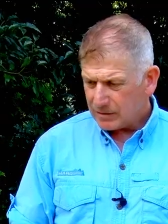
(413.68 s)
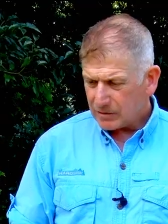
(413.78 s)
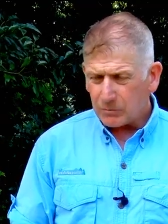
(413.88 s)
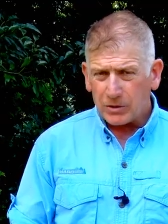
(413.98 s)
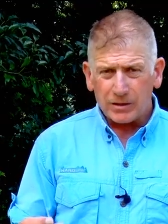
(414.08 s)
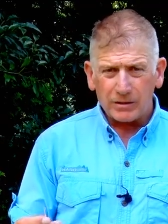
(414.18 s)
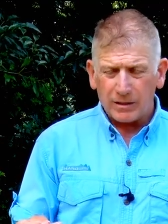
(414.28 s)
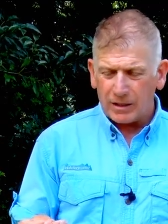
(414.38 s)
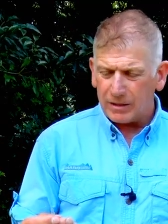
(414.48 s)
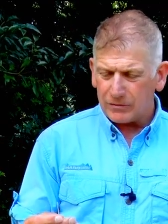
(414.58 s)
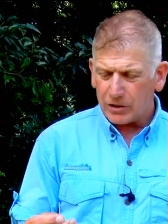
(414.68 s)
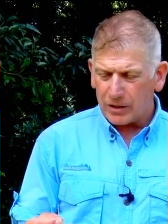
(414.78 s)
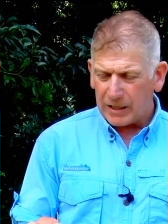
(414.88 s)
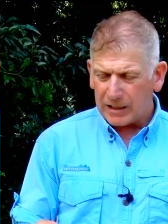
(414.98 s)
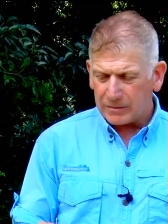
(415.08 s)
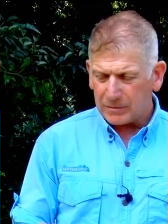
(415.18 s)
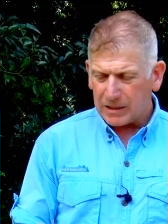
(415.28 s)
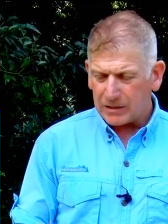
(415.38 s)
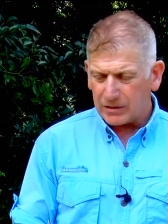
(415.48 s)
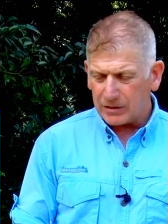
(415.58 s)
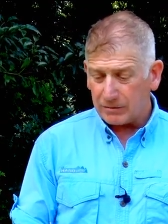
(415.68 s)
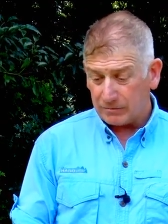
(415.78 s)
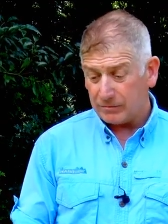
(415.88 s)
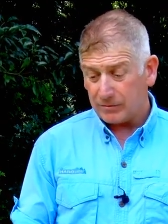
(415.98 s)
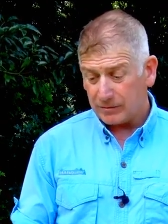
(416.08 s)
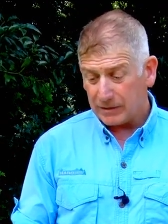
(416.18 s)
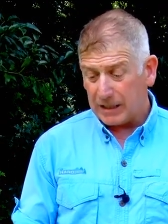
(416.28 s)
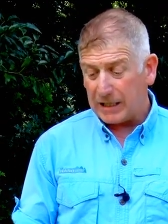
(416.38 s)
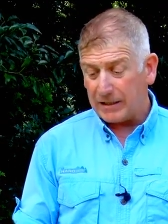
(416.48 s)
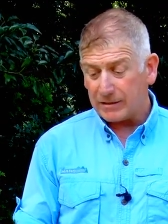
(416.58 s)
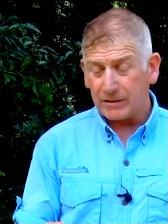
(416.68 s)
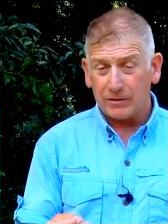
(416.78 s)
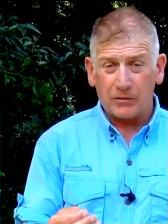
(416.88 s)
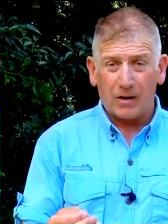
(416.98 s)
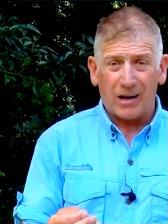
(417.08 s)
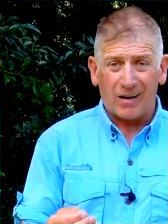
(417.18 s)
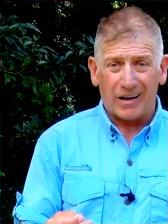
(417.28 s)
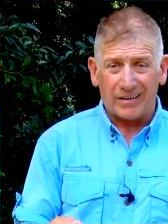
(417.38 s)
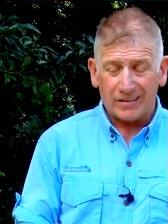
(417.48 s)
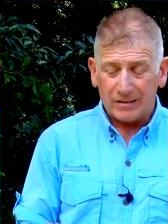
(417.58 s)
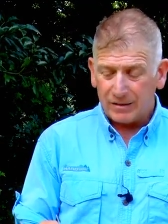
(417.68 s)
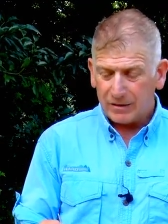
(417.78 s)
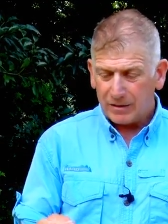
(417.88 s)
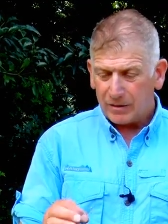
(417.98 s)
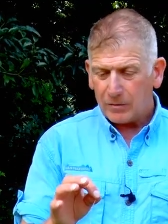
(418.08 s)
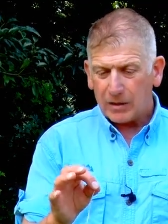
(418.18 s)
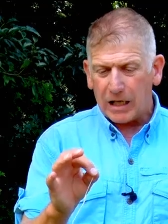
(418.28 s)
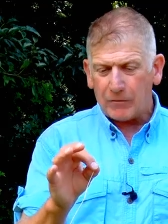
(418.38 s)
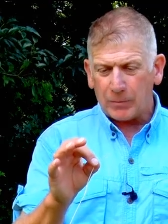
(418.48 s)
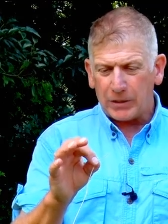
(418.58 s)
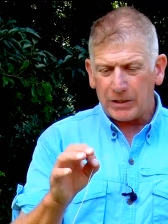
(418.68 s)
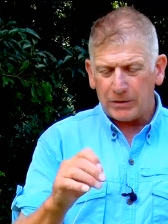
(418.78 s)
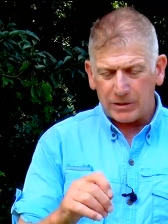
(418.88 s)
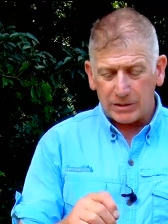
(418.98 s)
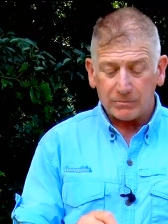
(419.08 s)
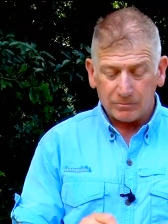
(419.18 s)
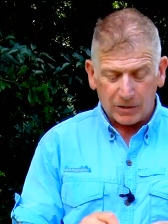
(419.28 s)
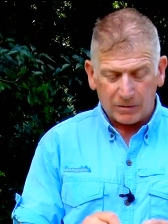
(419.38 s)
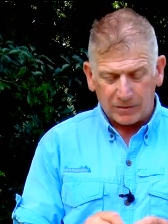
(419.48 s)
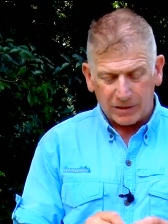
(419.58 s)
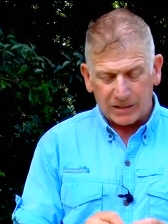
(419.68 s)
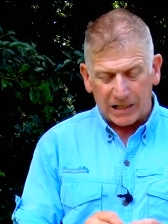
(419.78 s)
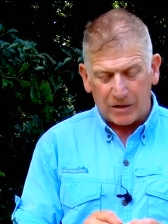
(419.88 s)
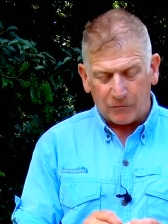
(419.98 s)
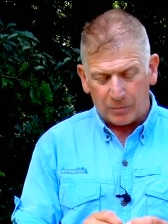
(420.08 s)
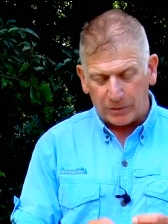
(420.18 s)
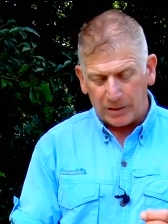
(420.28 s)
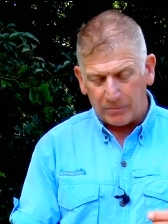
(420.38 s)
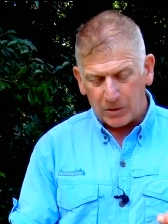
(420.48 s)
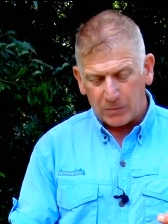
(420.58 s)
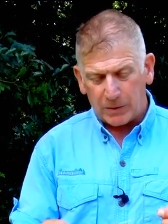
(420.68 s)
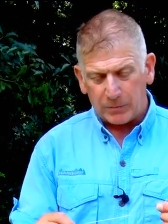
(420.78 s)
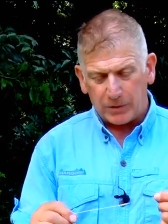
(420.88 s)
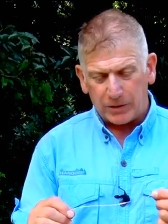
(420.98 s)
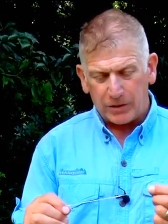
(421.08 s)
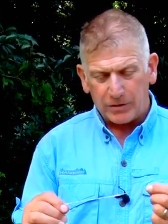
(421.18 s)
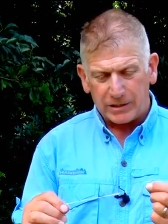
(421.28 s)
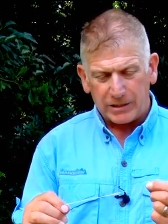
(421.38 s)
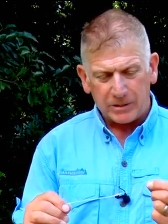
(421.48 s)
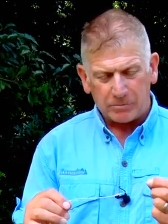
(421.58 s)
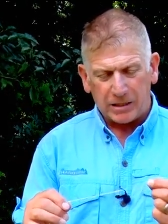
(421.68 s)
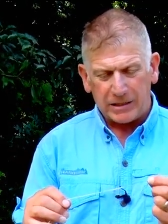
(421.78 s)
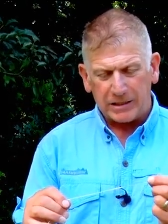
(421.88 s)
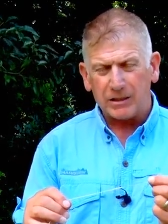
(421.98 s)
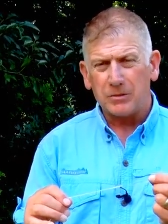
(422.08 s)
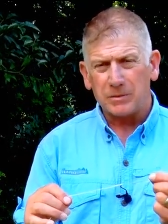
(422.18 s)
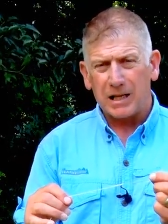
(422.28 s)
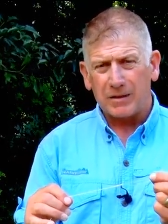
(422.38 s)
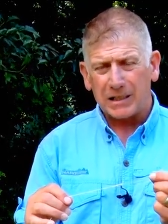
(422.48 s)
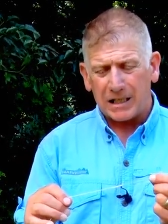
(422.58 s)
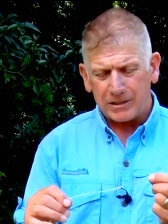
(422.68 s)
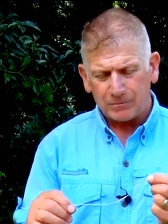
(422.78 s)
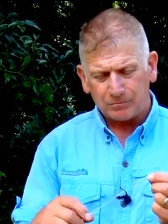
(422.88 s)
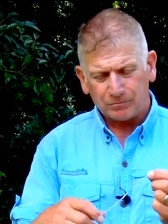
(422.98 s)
So I'm just gonna uh, show you how to attach the the leader to the fly line. Everybody uses, well, I say everybody, most people are using these braided loops nowadays,